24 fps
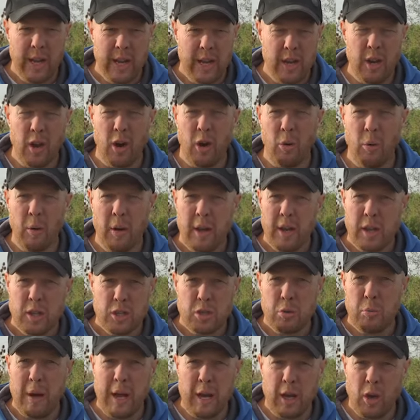you know,
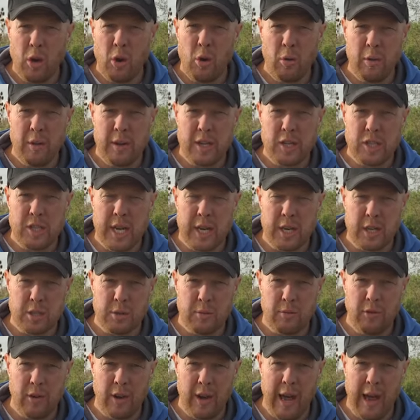somewhere cool in the shed or
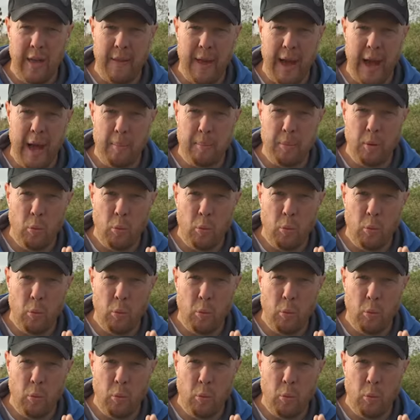something like that.